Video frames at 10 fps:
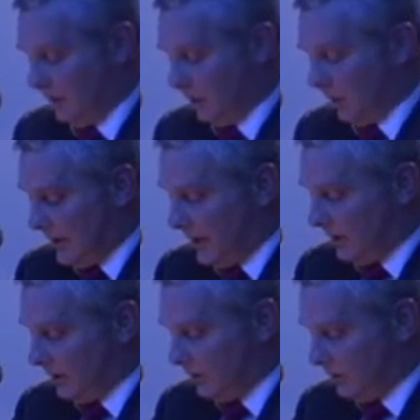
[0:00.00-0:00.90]
But
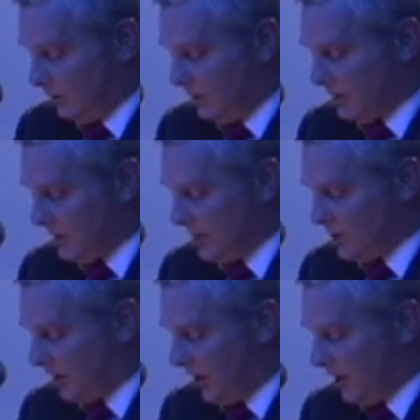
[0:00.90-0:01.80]
here we see
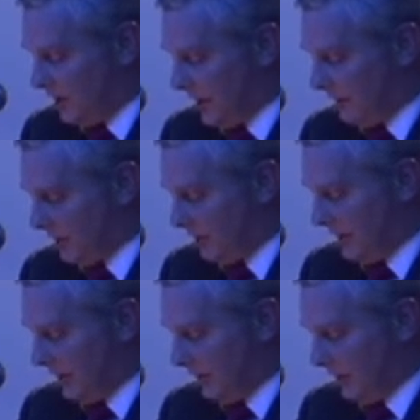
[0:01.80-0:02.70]
shared
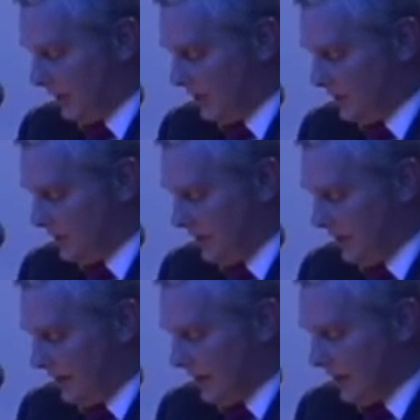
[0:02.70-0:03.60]
democratic values
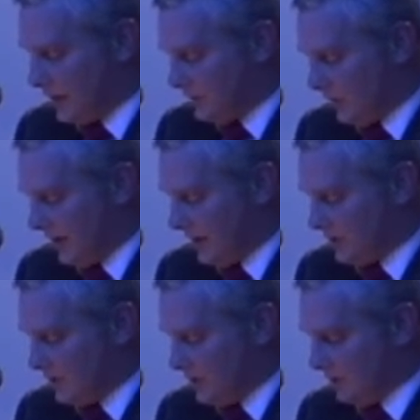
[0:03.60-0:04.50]
and the
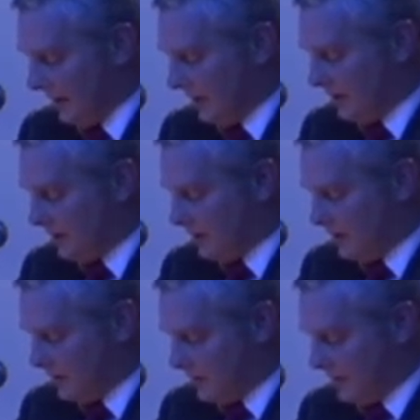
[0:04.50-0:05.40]
aspiration to build
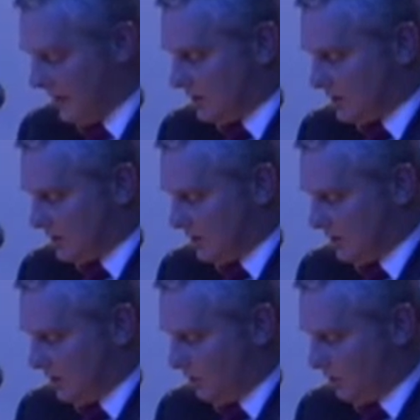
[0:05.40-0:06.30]
states
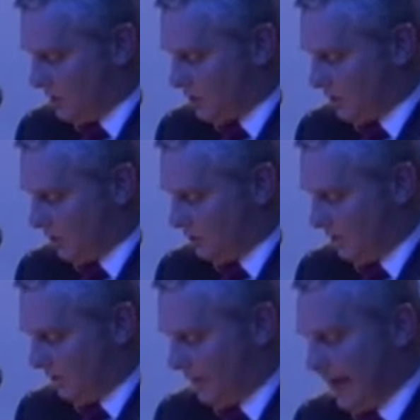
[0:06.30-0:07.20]
which would
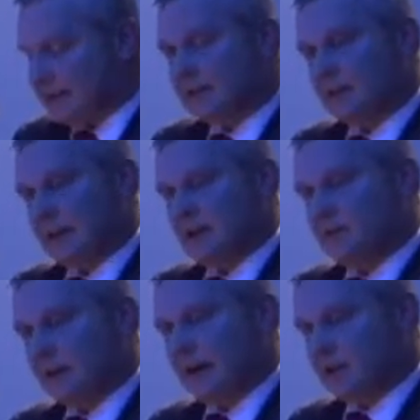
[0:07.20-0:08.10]
reflect these
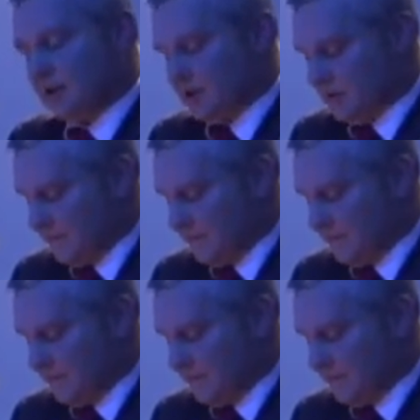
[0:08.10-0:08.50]
values.